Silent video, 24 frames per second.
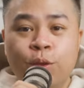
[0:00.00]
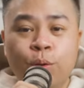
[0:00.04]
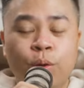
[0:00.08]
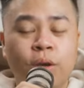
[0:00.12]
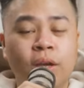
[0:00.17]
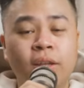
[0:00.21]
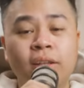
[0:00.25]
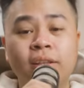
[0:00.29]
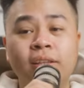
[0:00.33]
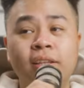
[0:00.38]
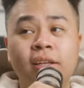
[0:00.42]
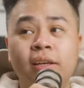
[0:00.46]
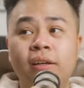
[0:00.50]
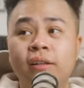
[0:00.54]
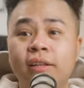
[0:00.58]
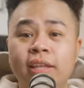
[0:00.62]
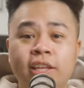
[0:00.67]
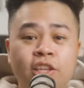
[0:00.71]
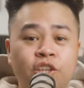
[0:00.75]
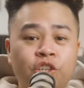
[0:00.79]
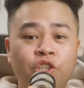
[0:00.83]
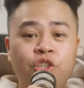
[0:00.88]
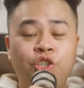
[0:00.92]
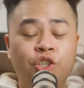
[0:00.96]
You can
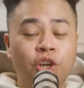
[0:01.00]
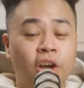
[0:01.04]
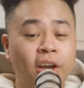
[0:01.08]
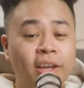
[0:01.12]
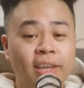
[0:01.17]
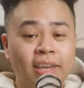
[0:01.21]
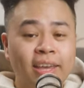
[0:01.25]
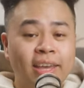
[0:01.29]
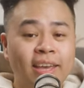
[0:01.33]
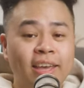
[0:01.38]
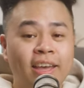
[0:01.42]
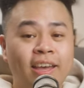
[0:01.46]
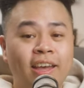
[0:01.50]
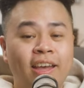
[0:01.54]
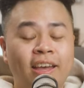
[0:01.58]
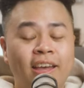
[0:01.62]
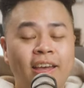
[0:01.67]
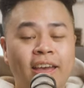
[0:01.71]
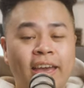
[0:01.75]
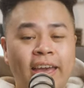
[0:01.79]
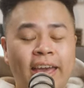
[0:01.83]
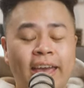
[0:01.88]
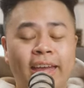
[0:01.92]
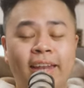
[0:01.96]
literally chuck it
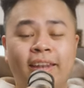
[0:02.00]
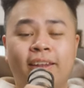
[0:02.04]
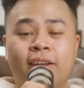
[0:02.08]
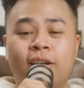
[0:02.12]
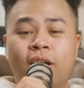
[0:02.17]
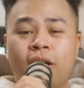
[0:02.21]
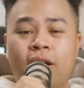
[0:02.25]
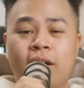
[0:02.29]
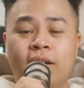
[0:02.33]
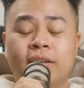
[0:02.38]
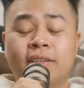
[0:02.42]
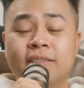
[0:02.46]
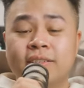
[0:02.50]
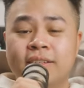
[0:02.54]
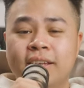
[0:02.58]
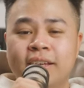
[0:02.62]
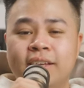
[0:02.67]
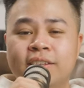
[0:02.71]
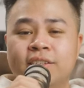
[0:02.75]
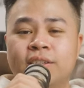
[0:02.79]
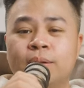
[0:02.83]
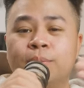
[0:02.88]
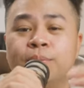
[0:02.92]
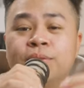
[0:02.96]
and cause
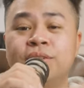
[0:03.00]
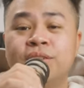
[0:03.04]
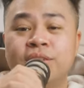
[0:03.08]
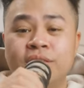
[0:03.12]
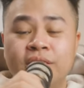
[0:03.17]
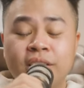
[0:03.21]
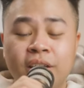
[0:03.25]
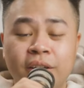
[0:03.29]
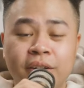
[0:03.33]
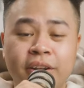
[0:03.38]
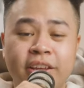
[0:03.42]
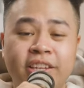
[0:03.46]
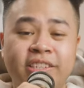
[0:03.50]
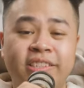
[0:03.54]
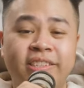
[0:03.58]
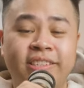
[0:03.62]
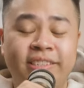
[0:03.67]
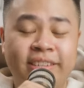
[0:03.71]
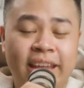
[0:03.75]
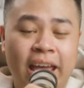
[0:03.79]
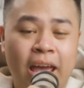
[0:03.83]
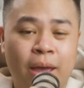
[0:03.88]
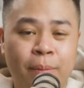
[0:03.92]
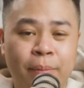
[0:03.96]
some serious
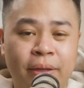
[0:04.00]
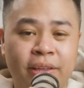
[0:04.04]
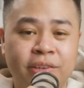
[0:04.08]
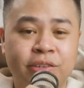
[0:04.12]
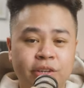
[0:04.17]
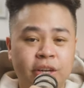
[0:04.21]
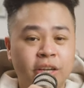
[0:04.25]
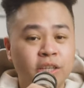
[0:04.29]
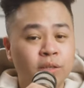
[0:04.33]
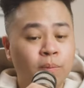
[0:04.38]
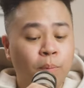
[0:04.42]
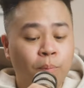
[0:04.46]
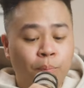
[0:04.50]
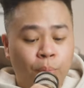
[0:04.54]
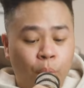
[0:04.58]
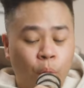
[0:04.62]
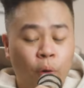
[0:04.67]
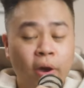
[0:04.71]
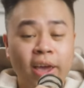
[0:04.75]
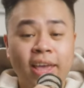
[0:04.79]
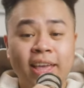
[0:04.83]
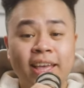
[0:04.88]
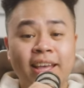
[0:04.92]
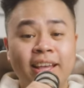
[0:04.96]
damage, because
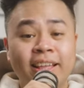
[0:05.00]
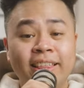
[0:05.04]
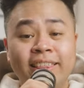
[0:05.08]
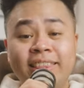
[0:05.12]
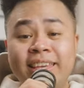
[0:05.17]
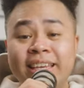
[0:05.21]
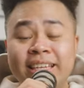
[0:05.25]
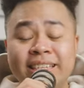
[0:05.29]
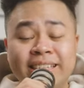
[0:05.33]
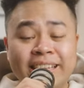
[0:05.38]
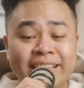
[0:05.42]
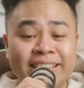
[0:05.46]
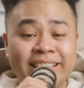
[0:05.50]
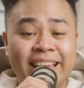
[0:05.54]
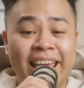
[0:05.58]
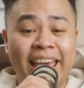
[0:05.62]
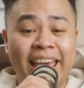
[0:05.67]
boy, this is